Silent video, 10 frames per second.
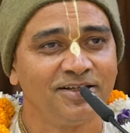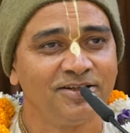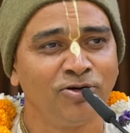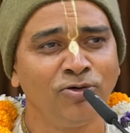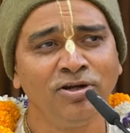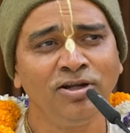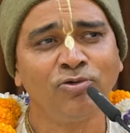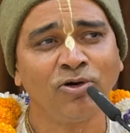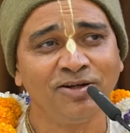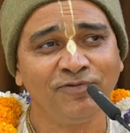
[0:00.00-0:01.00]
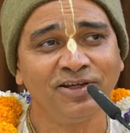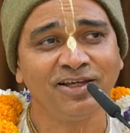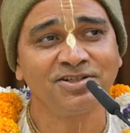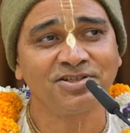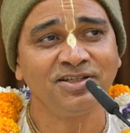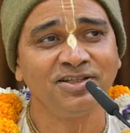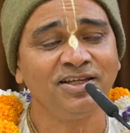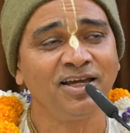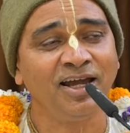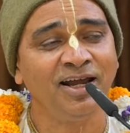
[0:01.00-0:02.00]
The only qualification
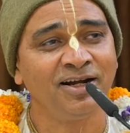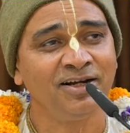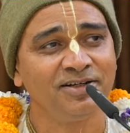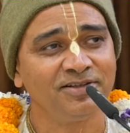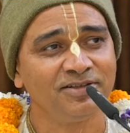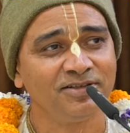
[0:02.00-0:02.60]
he had,